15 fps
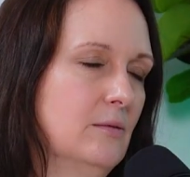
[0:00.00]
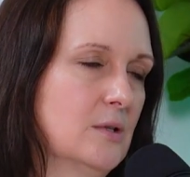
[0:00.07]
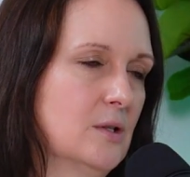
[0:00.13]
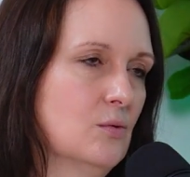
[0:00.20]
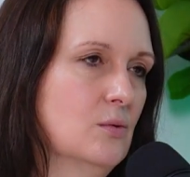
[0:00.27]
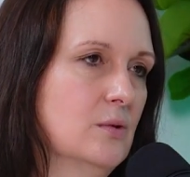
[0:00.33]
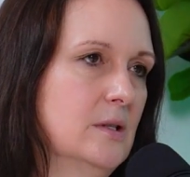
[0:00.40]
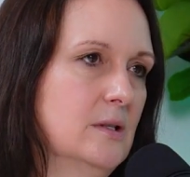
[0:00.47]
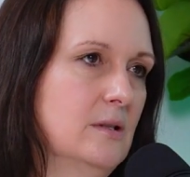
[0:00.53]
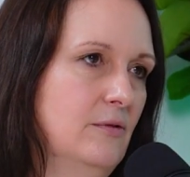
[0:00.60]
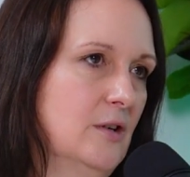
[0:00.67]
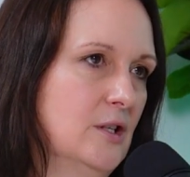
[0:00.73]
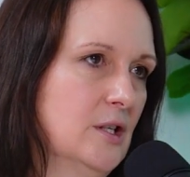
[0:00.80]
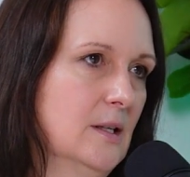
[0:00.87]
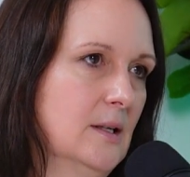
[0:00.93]
resources
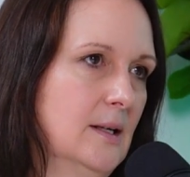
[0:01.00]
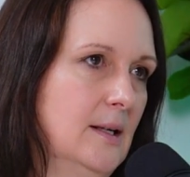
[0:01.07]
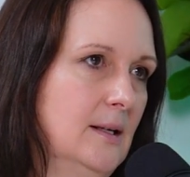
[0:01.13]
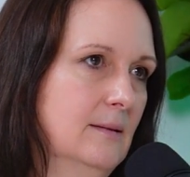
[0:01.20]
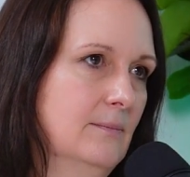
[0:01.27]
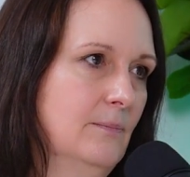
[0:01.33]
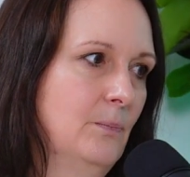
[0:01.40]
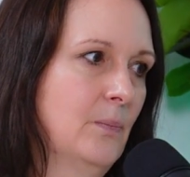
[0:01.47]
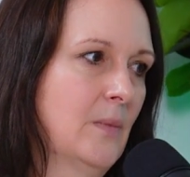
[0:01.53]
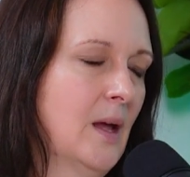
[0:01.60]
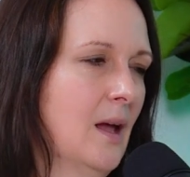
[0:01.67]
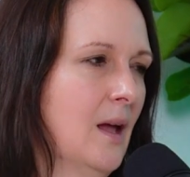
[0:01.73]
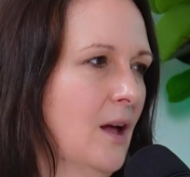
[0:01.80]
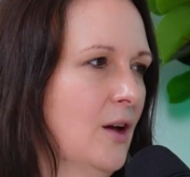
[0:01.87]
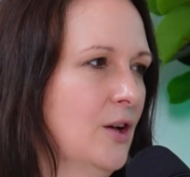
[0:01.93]
efficiently.
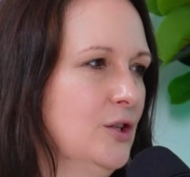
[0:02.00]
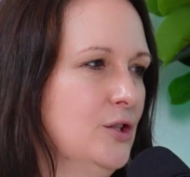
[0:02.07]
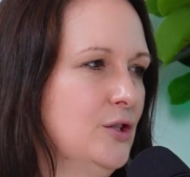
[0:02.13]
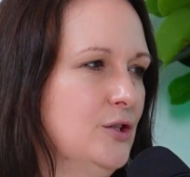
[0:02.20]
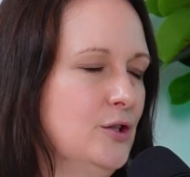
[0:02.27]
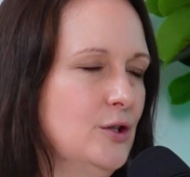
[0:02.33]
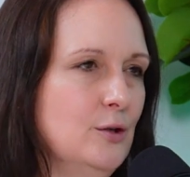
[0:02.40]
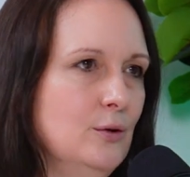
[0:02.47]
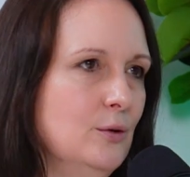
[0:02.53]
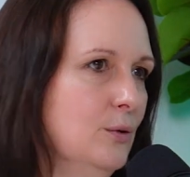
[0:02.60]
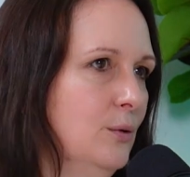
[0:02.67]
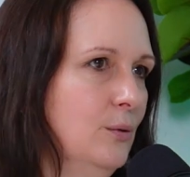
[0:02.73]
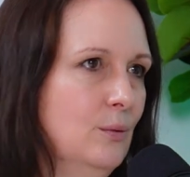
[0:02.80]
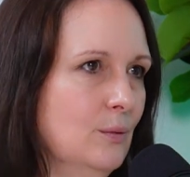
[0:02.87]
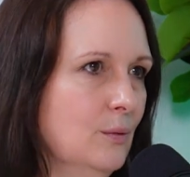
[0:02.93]
Do
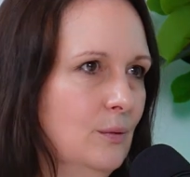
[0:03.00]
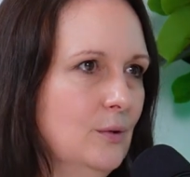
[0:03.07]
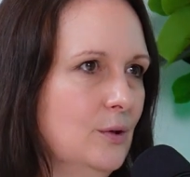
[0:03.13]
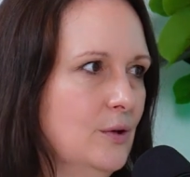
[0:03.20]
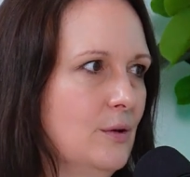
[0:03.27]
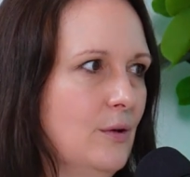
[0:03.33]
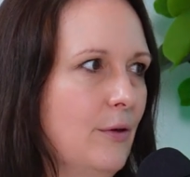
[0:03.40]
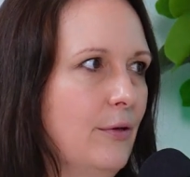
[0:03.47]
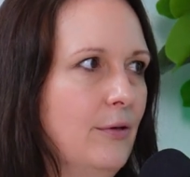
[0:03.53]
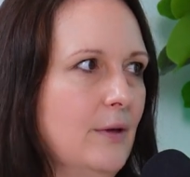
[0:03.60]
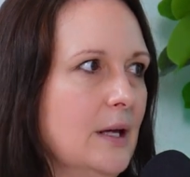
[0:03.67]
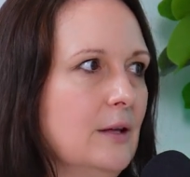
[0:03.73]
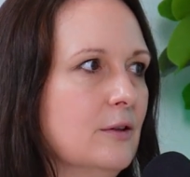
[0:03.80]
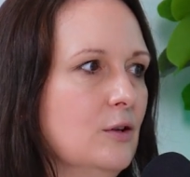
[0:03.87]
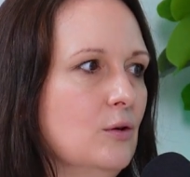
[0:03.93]
you
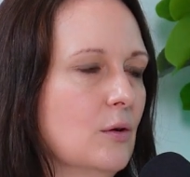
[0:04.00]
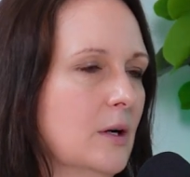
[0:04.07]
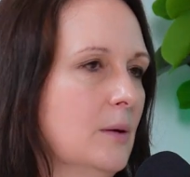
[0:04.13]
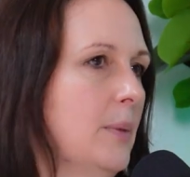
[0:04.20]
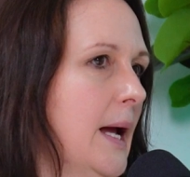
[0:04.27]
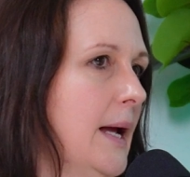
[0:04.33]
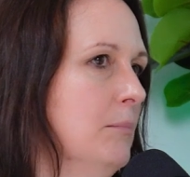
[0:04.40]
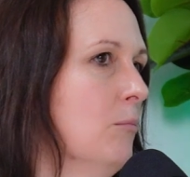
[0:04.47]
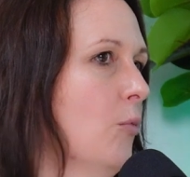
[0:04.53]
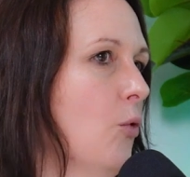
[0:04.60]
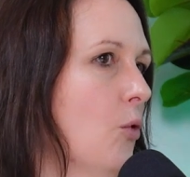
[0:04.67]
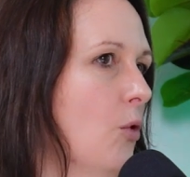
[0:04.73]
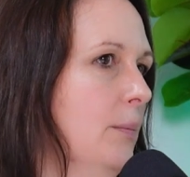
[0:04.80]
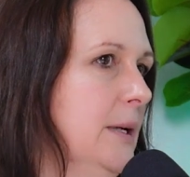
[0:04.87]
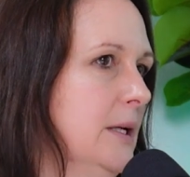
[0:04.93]
think that you're going to pay
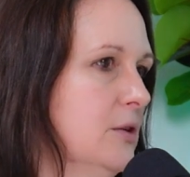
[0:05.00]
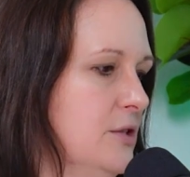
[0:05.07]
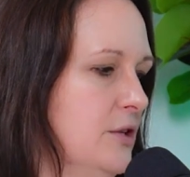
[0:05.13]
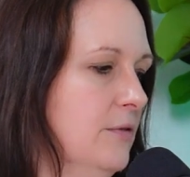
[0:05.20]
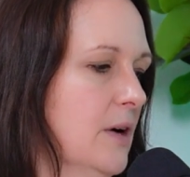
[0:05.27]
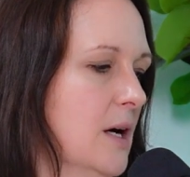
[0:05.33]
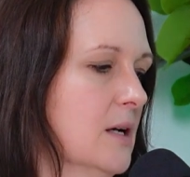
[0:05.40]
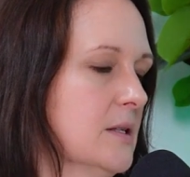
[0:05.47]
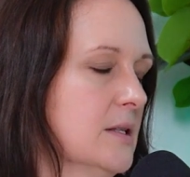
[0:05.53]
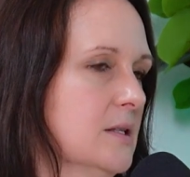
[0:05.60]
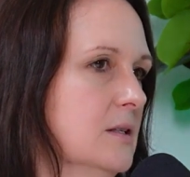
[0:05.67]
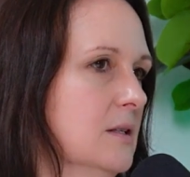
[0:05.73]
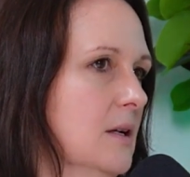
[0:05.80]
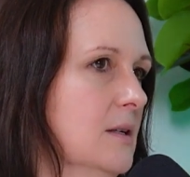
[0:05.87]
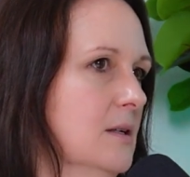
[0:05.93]
more because you've
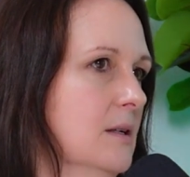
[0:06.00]
asked